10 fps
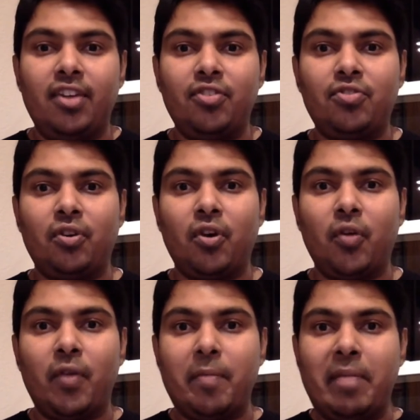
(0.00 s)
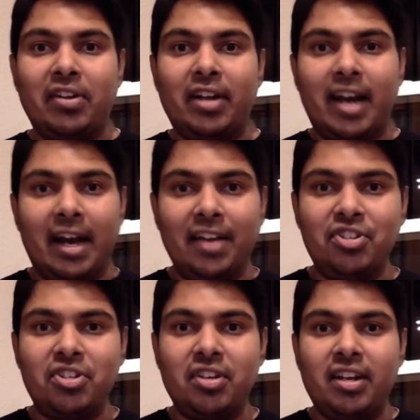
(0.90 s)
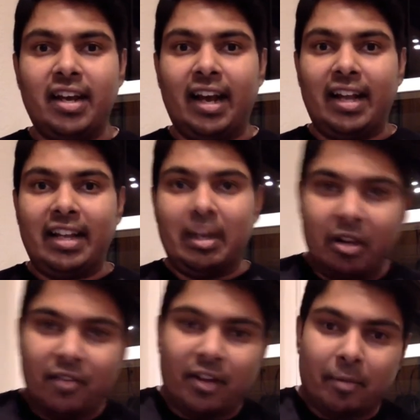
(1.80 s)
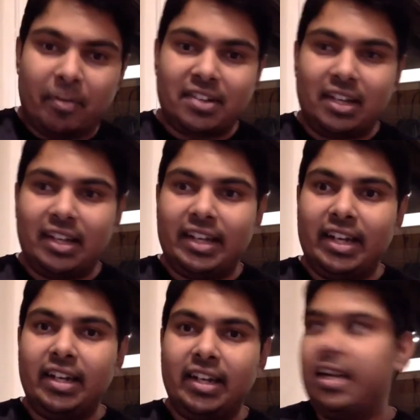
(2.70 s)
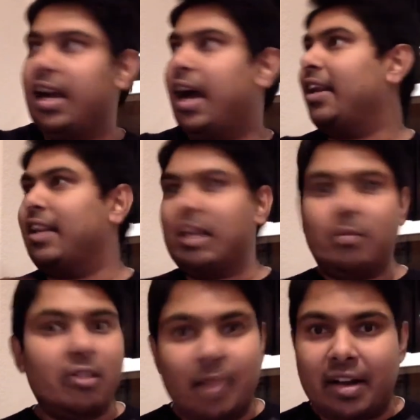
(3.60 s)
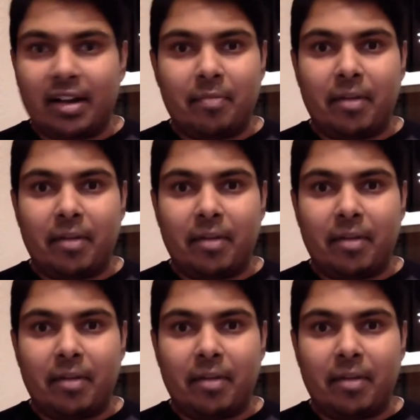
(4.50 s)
So we built on a hunch, a little bit of our personal need, and a little bit of market